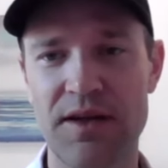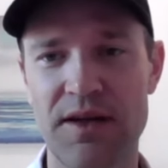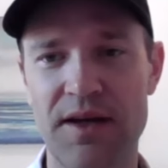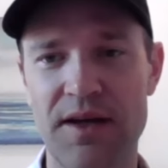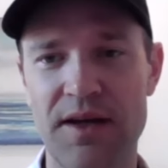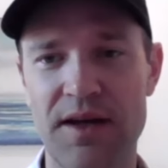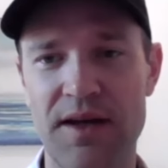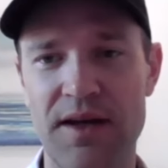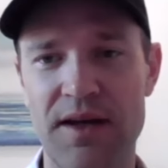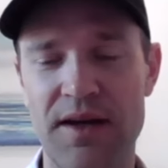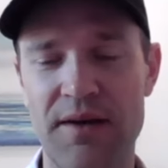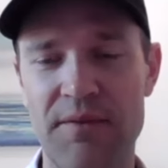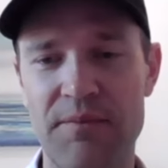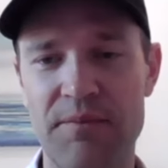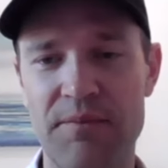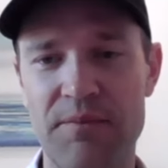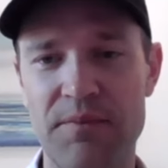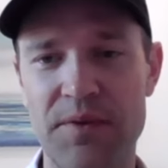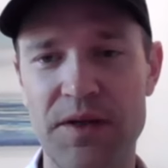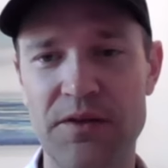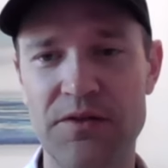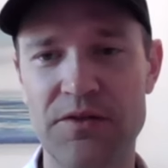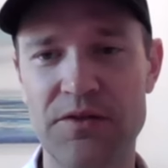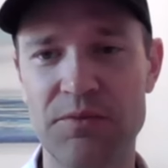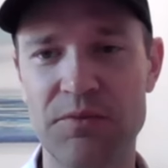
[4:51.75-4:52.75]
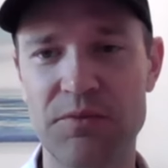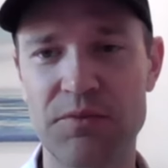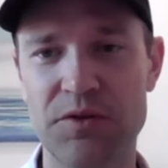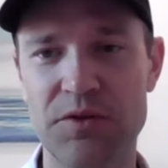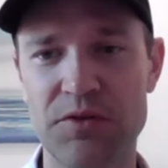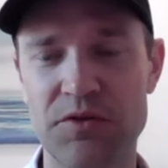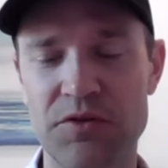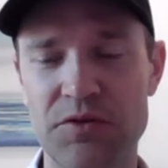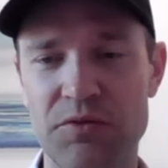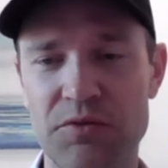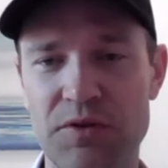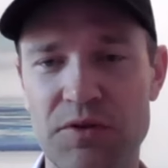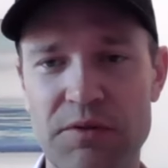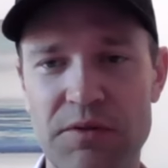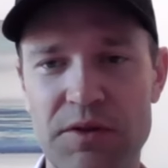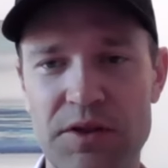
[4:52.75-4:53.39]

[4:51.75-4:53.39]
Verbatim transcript: Um, made some, you know, some great